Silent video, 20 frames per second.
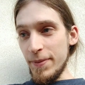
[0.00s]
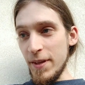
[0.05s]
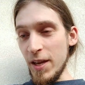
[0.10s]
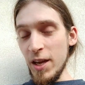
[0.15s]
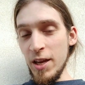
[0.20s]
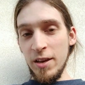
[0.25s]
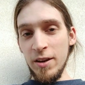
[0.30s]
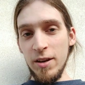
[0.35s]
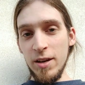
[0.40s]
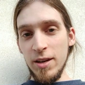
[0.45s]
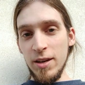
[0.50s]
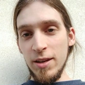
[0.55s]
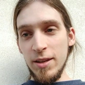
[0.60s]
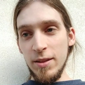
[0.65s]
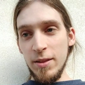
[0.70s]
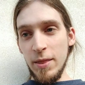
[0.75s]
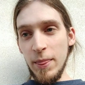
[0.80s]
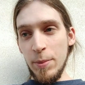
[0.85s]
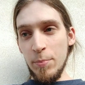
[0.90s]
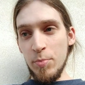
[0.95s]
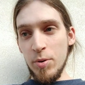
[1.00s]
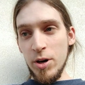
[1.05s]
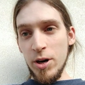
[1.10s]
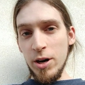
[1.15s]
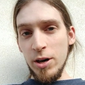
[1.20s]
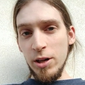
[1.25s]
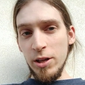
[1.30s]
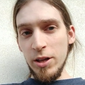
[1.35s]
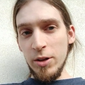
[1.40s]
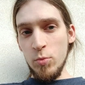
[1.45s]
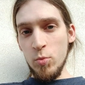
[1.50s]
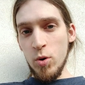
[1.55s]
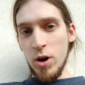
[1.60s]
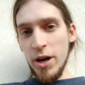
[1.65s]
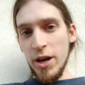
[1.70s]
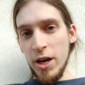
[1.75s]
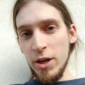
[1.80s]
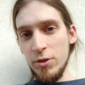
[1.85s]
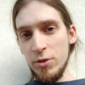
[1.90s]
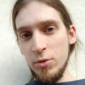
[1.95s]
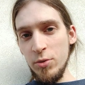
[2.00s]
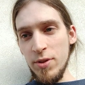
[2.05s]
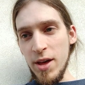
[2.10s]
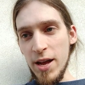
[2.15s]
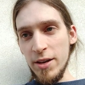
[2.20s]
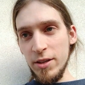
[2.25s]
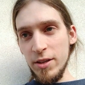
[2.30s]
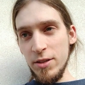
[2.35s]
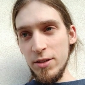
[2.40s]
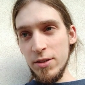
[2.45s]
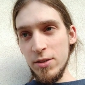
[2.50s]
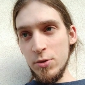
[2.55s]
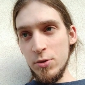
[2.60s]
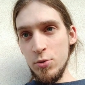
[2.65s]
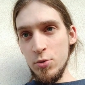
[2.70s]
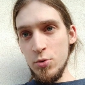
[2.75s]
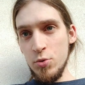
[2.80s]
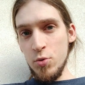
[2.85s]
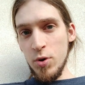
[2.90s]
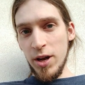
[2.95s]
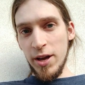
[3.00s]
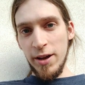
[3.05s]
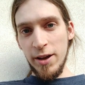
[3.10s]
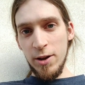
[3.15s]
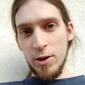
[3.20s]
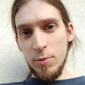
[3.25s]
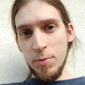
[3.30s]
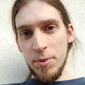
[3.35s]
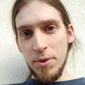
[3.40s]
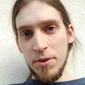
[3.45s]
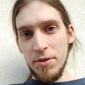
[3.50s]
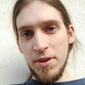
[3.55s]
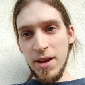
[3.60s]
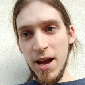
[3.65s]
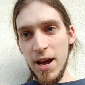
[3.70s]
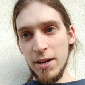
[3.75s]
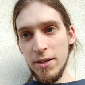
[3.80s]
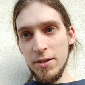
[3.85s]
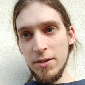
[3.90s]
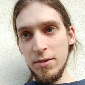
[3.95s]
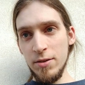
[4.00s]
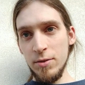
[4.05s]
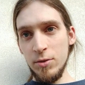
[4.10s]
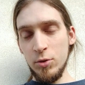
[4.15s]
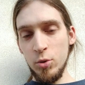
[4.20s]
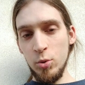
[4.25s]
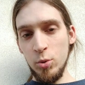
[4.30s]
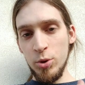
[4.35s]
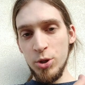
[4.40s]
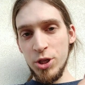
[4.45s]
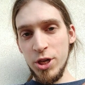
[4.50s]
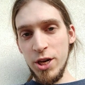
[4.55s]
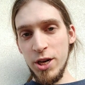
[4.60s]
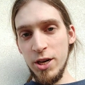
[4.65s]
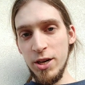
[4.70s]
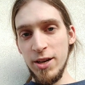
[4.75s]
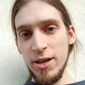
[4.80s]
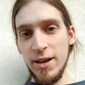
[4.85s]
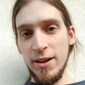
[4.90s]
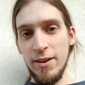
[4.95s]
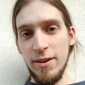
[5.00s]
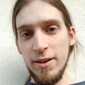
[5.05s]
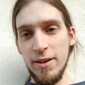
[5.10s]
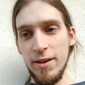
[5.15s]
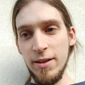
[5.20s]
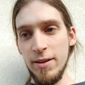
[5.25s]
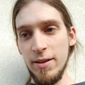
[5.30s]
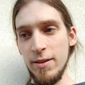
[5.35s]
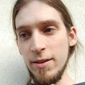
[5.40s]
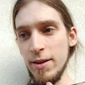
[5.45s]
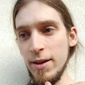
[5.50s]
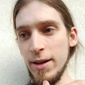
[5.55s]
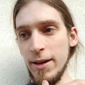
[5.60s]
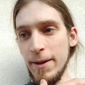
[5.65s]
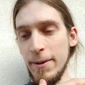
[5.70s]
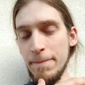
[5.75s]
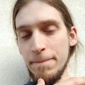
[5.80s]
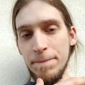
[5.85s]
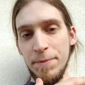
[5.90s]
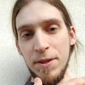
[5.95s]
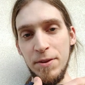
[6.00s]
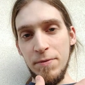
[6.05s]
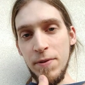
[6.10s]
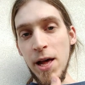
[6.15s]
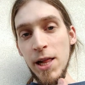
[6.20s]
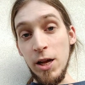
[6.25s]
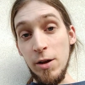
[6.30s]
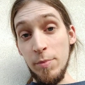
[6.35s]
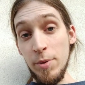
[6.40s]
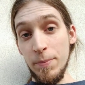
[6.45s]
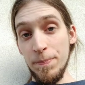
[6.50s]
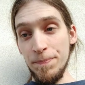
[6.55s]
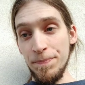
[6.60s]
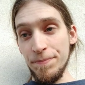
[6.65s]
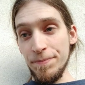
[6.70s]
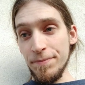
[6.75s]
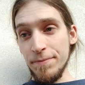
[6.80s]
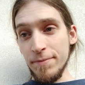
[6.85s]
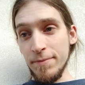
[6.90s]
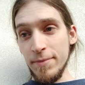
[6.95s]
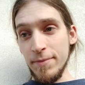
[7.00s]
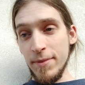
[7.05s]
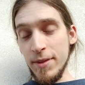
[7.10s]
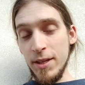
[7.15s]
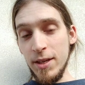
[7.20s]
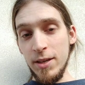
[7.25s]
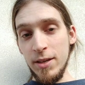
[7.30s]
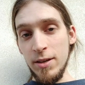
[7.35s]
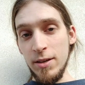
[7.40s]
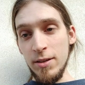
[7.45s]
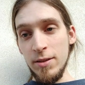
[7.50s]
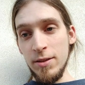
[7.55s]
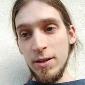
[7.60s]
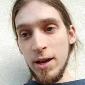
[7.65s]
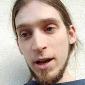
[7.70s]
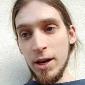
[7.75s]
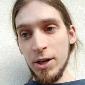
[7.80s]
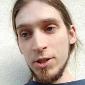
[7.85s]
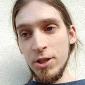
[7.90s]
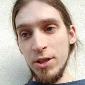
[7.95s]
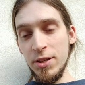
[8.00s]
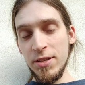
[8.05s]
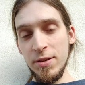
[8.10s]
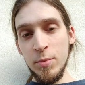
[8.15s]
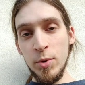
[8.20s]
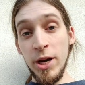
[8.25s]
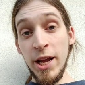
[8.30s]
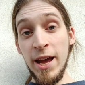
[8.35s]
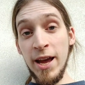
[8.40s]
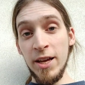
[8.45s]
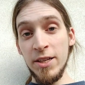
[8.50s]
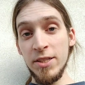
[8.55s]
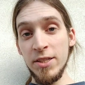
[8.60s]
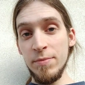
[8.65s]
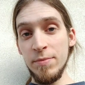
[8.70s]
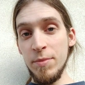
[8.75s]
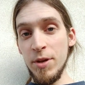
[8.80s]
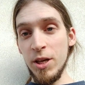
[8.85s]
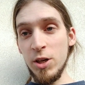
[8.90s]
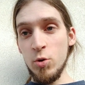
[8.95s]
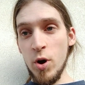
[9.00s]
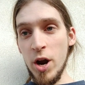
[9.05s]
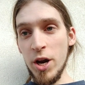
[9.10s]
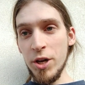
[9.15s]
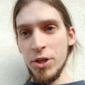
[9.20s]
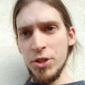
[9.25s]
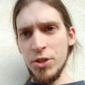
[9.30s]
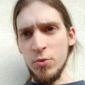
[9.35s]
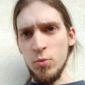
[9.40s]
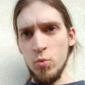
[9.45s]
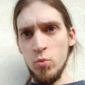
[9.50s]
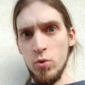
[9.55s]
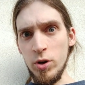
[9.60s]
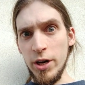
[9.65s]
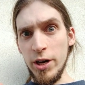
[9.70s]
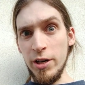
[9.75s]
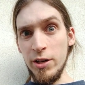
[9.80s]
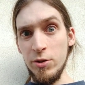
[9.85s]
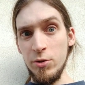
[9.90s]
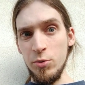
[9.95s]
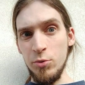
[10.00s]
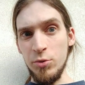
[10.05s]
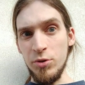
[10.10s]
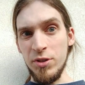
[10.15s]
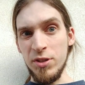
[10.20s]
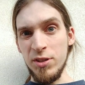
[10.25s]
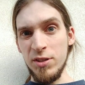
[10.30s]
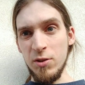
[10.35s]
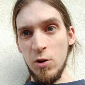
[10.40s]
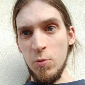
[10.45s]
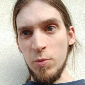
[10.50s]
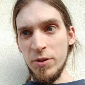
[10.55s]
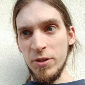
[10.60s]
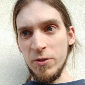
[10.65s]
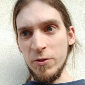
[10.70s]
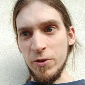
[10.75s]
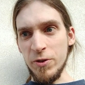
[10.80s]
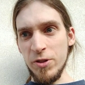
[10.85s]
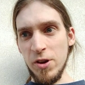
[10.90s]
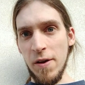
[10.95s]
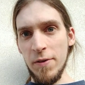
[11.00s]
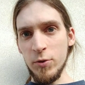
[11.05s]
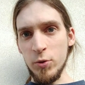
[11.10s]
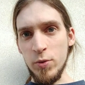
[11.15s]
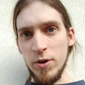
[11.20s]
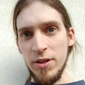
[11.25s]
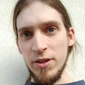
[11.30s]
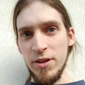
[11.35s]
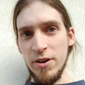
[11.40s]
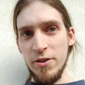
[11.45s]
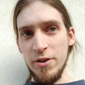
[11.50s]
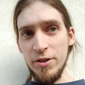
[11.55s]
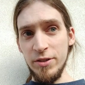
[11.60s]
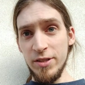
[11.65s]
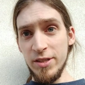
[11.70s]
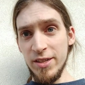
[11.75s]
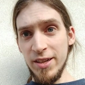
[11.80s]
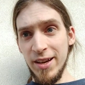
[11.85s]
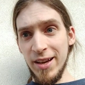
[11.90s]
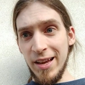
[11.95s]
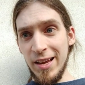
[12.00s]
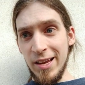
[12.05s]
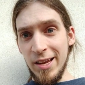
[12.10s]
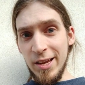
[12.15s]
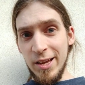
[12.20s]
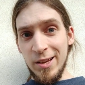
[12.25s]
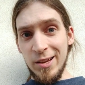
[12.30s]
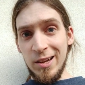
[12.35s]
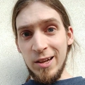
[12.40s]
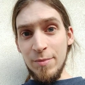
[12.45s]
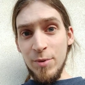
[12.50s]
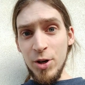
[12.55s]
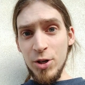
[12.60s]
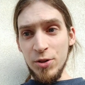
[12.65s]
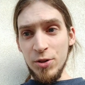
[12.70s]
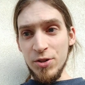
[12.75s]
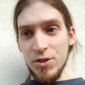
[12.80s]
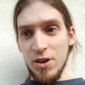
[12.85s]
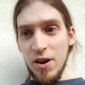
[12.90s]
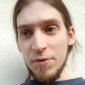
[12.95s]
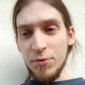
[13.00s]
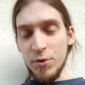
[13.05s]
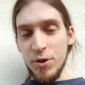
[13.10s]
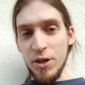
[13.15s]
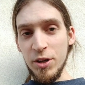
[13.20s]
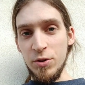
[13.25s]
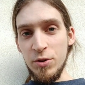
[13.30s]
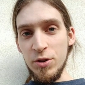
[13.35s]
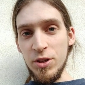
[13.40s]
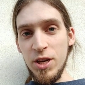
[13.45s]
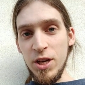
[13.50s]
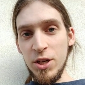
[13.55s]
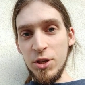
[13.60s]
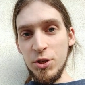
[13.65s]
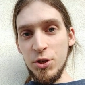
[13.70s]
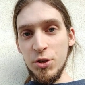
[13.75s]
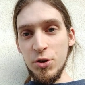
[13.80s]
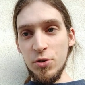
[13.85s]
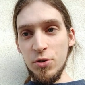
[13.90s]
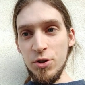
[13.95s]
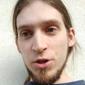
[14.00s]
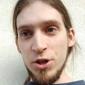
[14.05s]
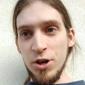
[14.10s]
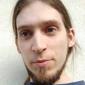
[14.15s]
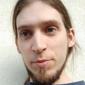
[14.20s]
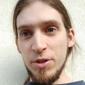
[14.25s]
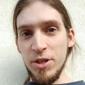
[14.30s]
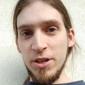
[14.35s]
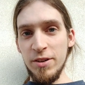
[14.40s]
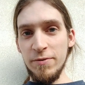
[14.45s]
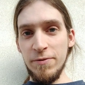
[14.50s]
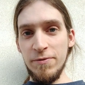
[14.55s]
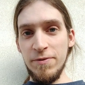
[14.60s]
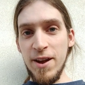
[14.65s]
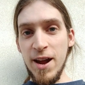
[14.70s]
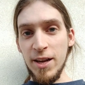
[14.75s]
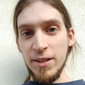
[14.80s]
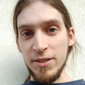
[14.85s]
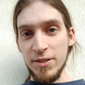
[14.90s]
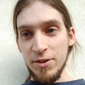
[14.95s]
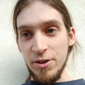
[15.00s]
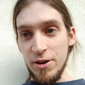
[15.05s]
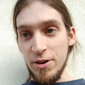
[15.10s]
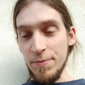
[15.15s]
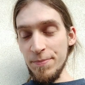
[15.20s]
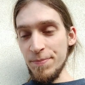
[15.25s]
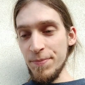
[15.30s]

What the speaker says: And partly why I do that is to help that tool chain develop. And actually, someone asked me a question, why use open source software when there is commercial software that could get your job done faster?